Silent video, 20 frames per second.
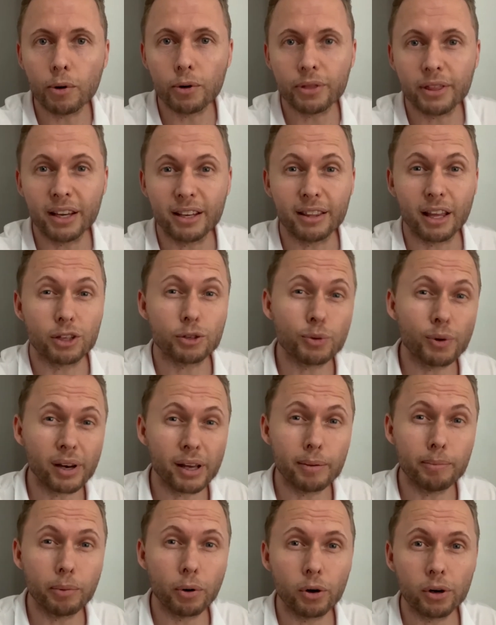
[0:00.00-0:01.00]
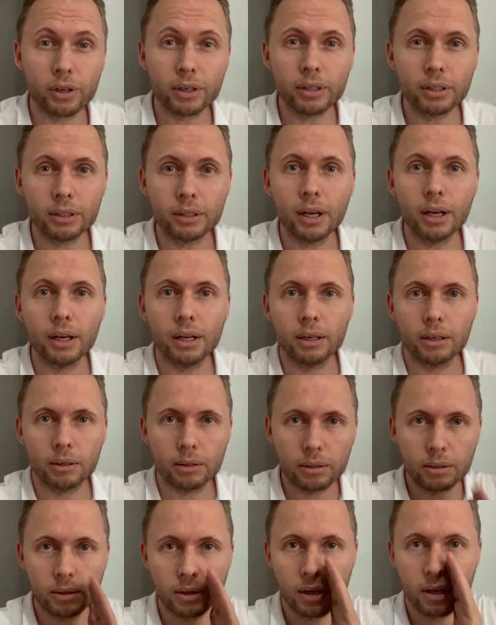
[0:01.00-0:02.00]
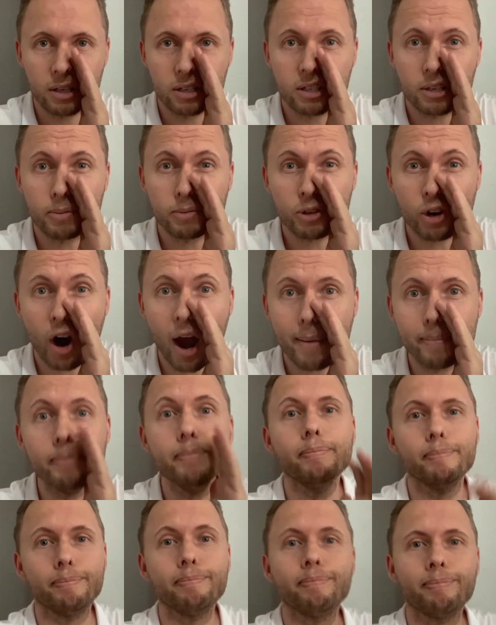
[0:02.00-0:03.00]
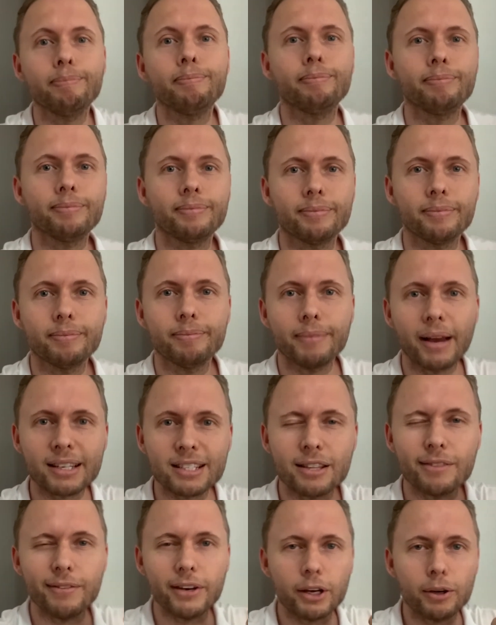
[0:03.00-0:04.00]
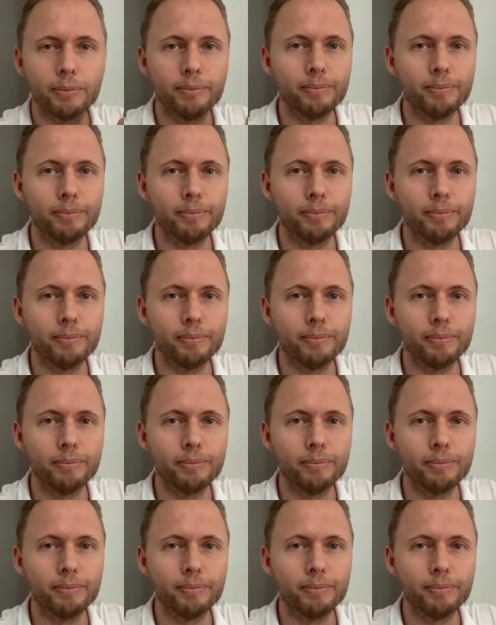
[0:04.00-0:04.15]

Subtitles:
thing that's really important. Subscribe. Back to the video.